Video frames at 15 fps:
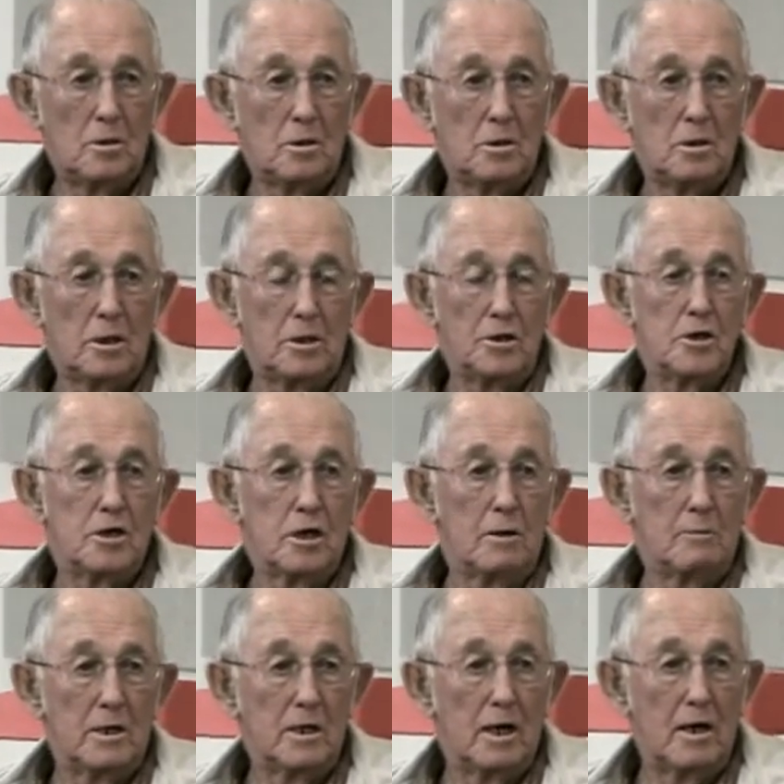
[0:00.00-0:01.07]
and he came
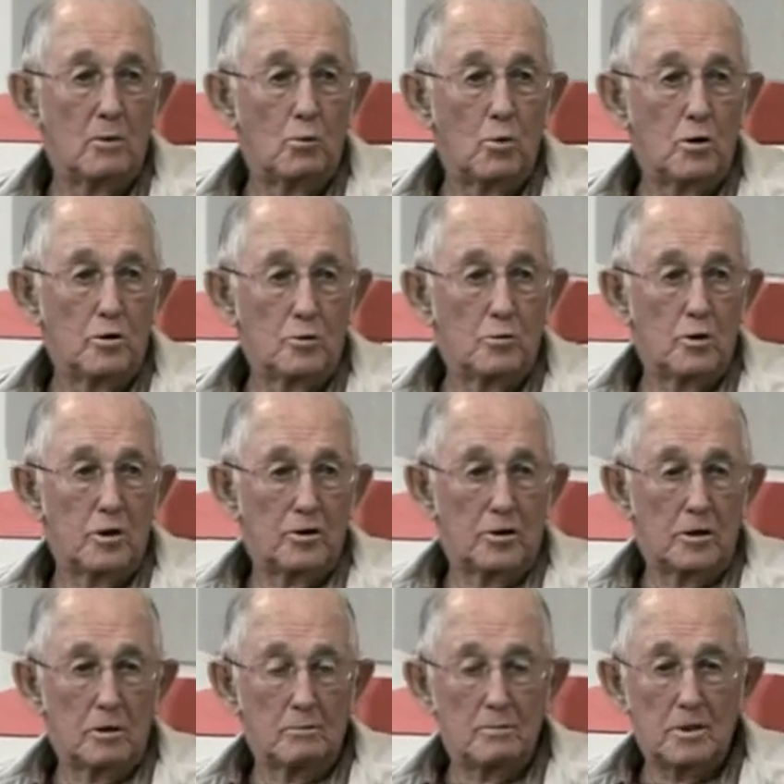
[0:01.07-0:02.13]
in there and worked with him.